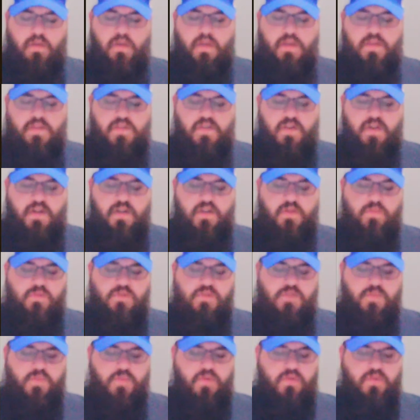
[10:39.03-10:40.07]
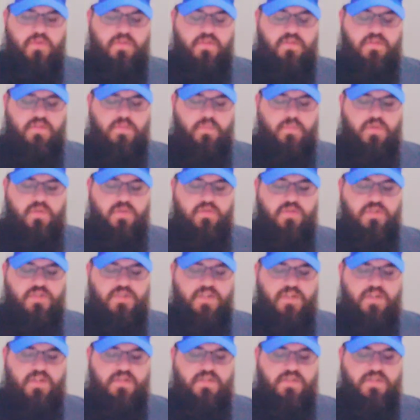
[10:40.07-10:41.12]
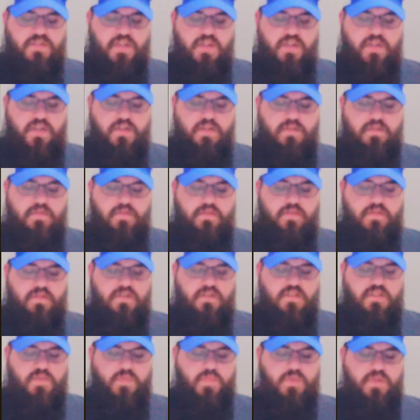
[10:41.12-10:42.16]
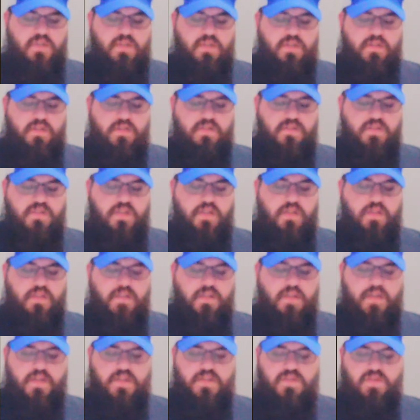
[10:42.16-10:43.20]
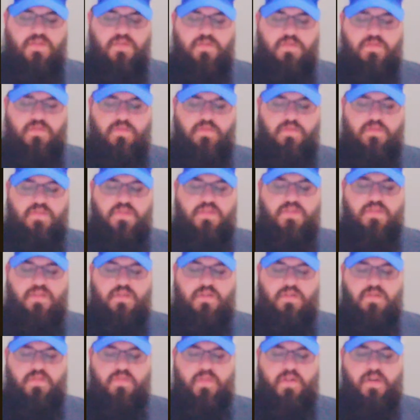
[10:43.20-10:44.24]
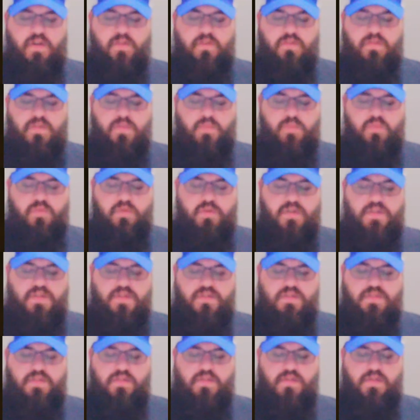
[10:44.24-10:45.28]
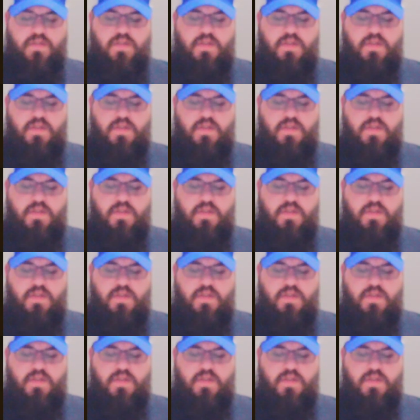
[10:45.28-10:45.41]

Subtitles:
And Yahweh spoke unto Moshe, saying, Speak unto Eleazar, the son of Aaron the priest,